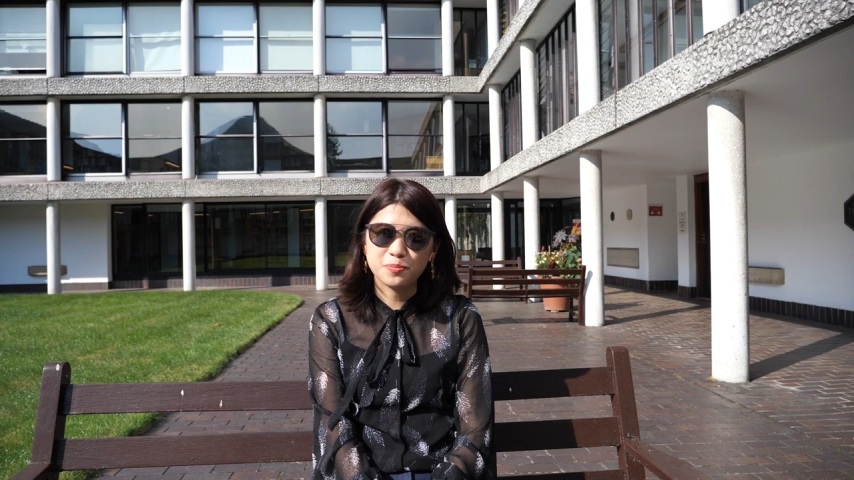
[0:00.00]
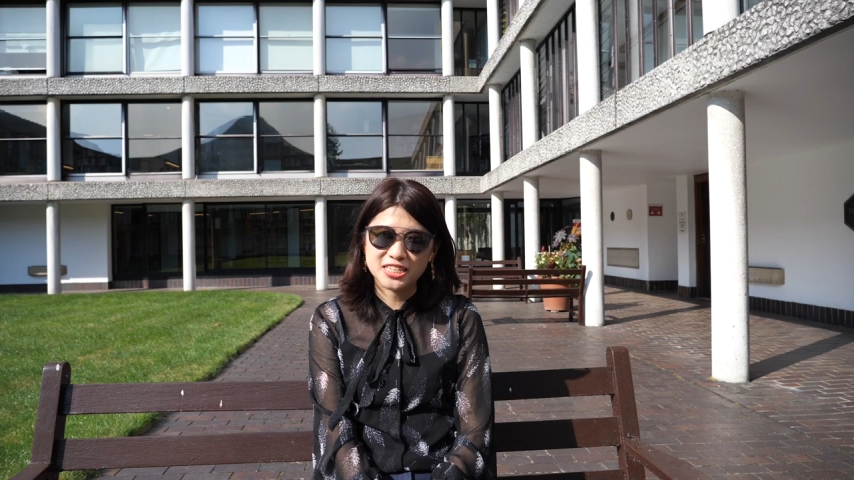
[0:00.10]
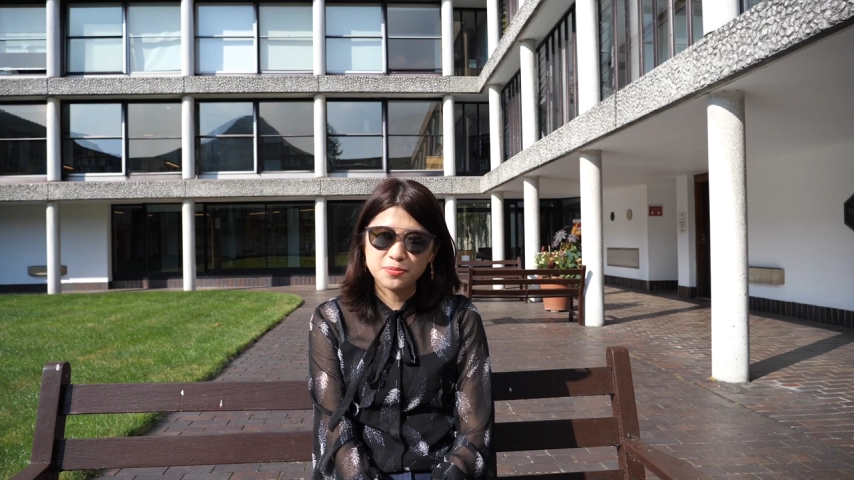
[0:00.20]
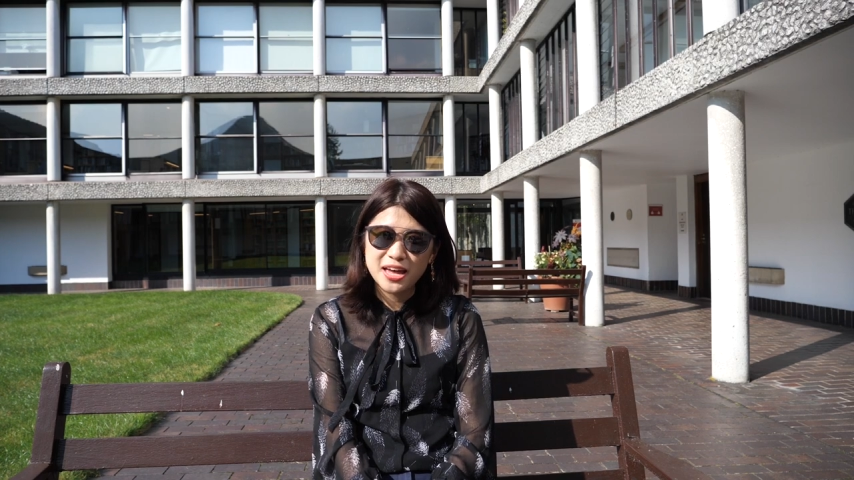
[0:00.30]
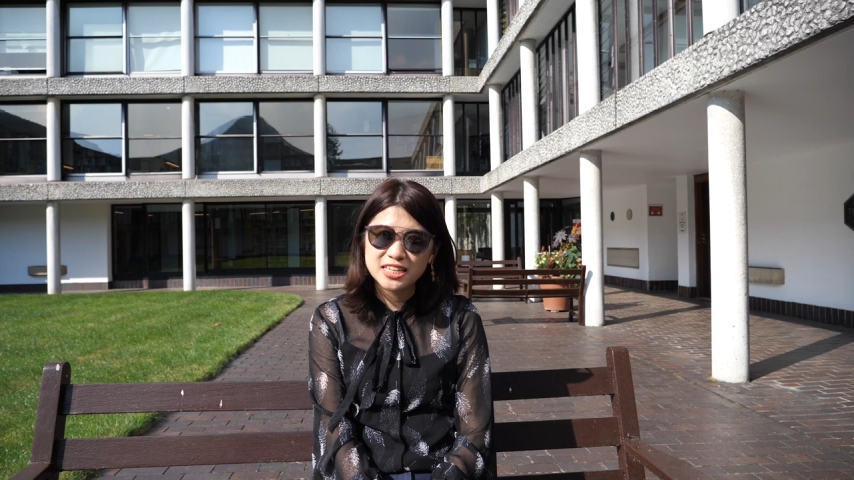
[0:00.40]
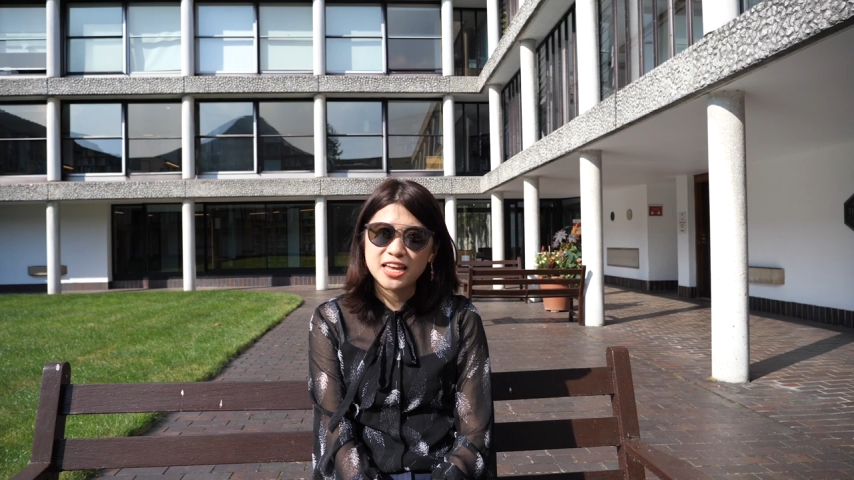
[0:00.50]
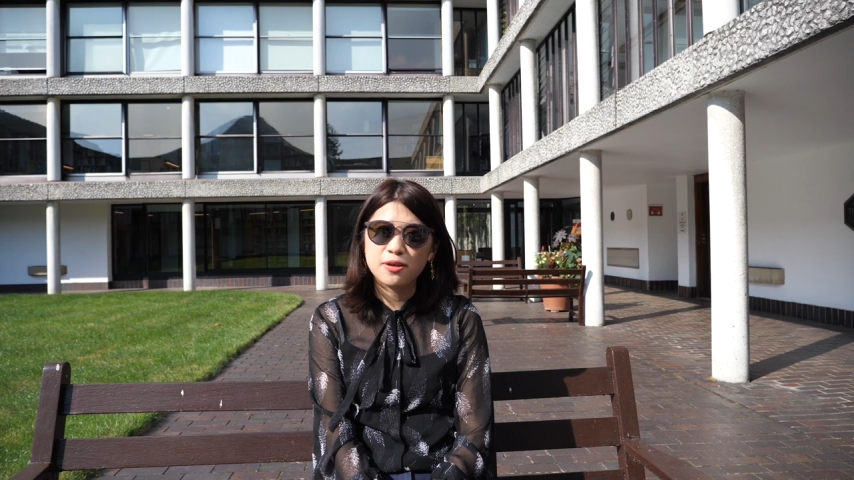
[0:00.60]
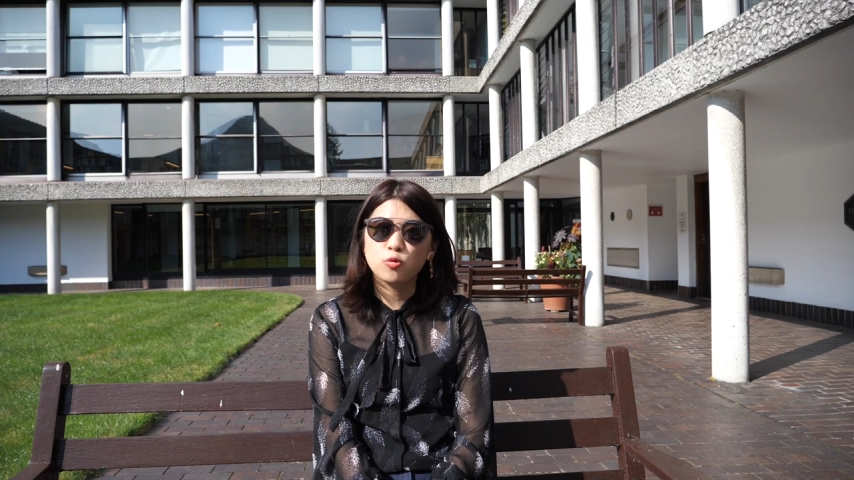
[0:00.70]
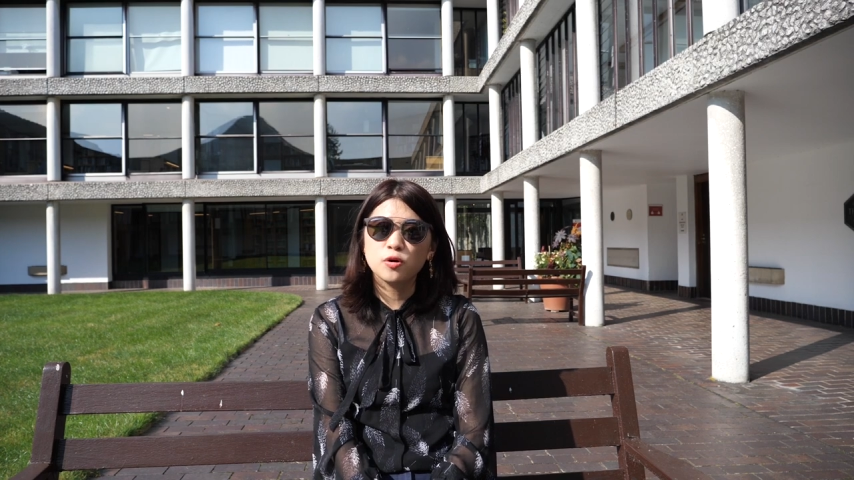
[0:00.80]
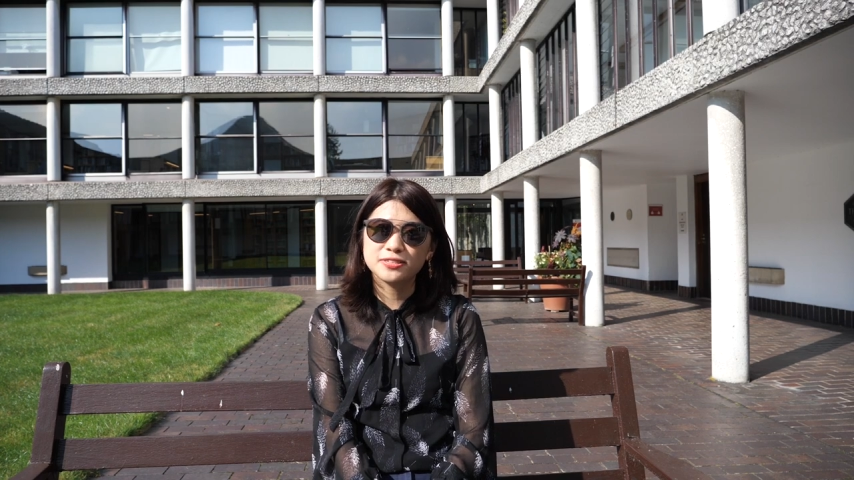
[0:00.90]
participate
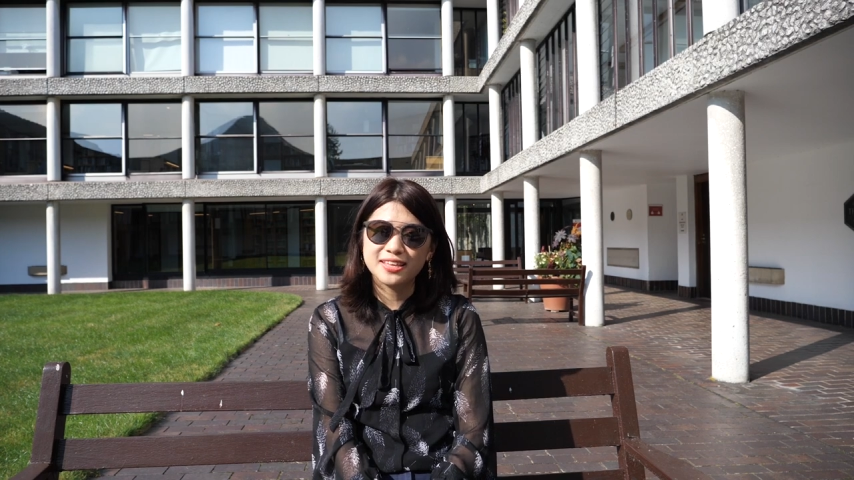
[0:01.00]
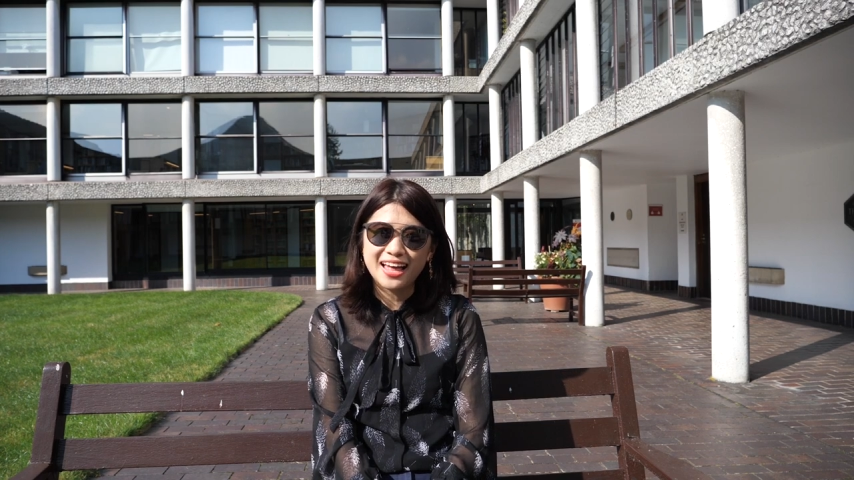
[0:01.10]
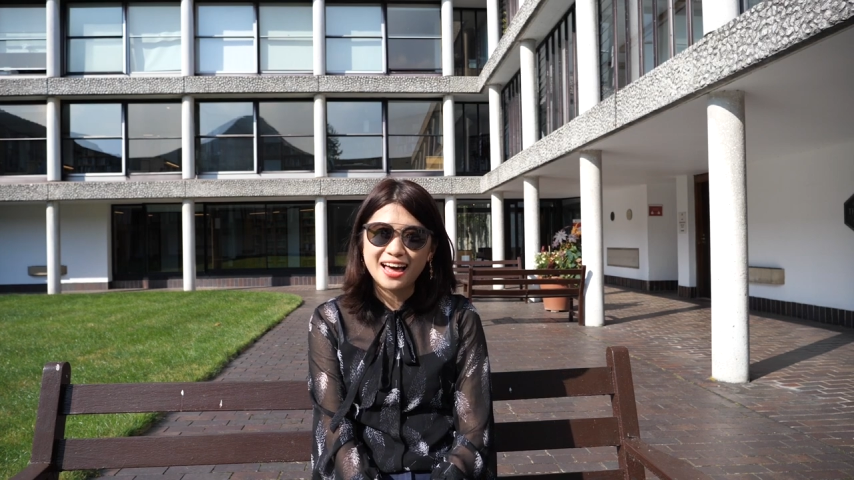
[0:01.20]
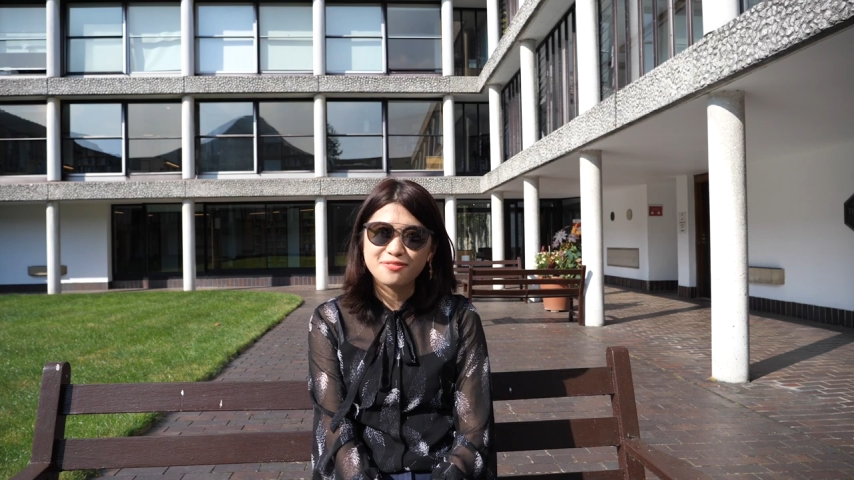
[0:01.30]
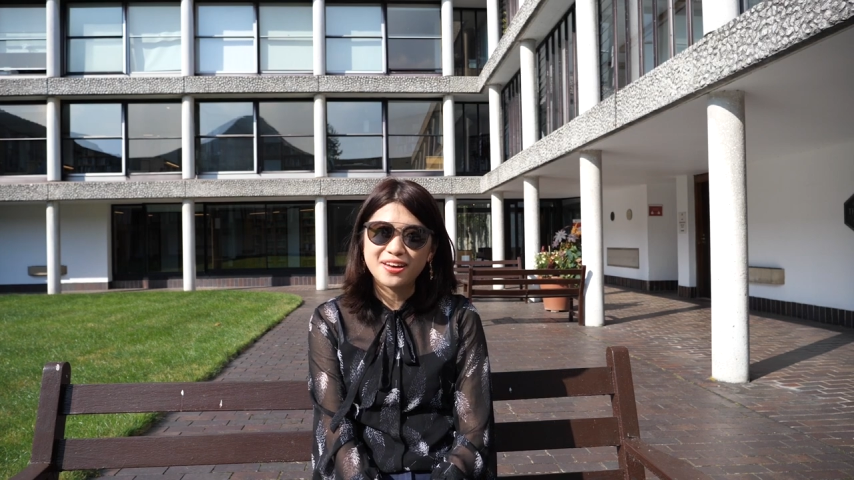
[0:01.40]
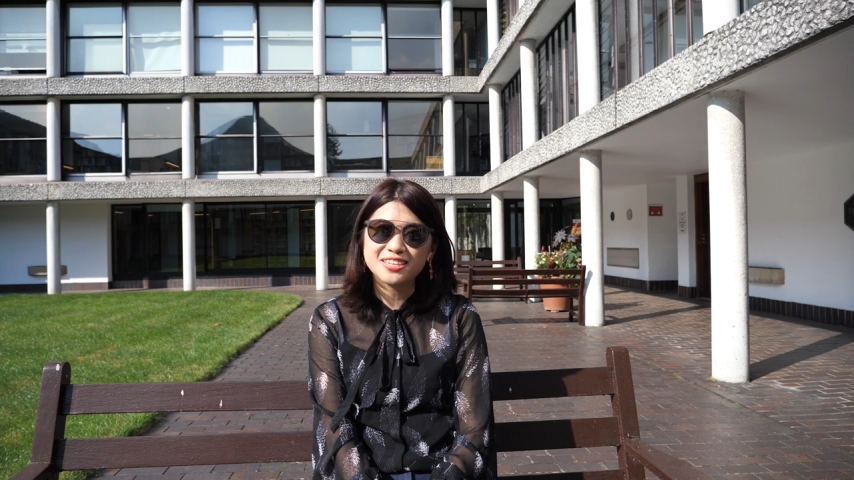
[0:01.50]
in Wolfson life